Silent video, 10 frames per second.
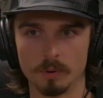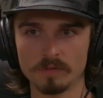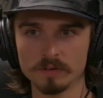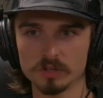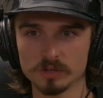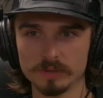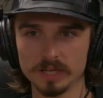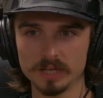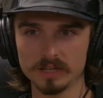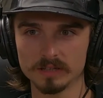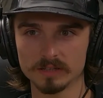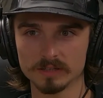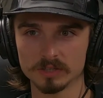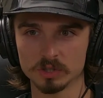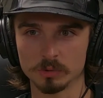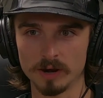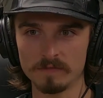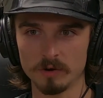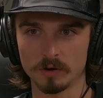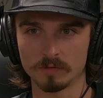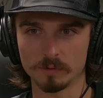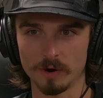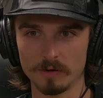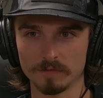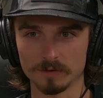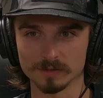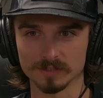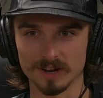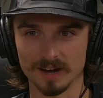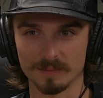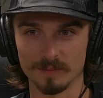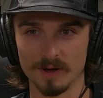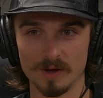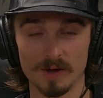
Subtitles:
Boyfriend took me to the graveyard for our first time.